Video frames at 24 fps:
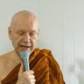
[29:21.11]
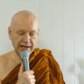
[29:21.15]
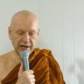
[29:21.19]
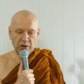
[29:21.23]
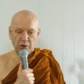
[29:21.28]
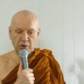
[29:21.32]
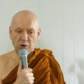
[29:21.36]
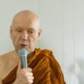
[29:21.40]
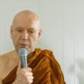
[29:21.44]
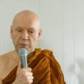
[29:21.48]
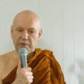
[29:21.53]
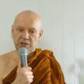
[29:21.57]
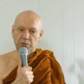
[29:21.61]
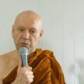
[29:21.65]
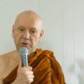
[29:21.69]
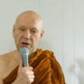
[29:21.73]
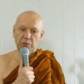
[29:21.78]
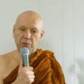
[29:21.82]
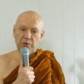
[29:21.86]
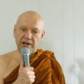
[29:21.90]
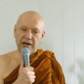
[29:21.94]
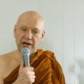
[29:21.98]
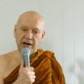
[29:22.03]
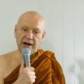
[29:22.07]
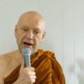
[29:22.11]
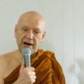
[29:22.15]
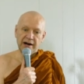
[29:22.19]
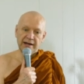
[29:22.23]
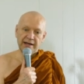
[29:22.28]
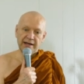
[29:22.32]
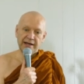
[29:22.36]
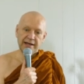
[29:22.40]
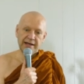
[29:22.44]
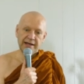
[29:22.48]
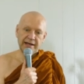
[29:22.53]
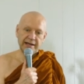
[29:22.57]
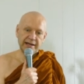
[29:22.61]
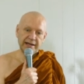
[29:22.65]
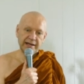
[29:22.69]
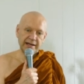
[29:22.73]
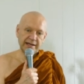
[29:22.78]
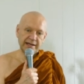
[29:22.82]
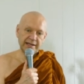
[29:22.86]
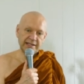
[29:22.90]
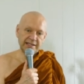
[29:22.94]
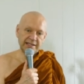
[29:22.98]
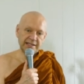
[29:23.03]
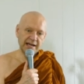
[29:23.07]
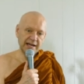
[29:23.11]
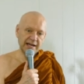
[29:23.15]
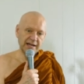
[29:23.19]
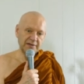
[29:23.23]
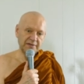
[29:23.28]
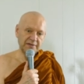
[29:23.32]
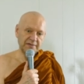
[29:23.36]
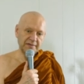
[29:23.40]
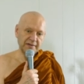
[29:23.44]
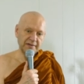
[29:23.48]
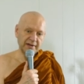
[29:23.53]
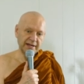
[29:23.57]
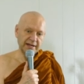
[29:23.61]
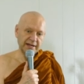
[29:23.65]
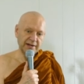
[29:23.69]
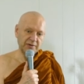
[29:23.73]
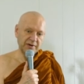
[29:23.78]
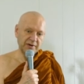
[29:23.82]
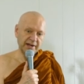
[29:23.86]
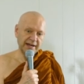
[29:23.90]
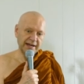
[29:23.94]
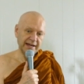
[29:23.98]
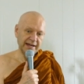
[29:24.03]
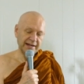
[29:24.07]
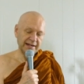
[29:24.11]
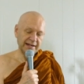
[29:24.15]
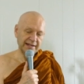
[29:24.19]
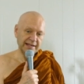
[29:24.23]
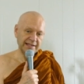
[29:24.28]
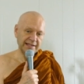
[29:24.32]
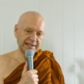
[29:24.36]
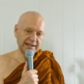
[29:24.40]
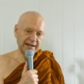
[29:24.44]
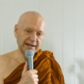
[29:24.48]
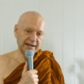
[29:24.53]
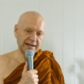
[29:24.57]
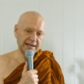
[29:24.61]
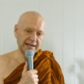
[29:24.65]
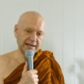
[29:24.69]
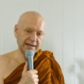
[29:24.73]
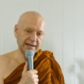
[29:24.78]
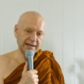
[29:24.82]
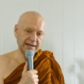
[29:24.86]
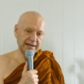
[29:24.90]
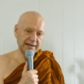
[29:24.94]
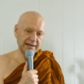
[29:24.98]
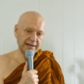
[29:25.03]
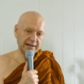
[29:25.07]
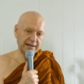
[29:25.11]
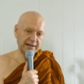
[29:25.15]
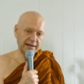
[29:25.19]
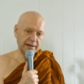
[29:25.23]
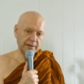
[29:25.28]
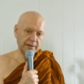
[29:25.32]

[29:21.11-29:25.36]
A home is where we are safe, right? That's the idea.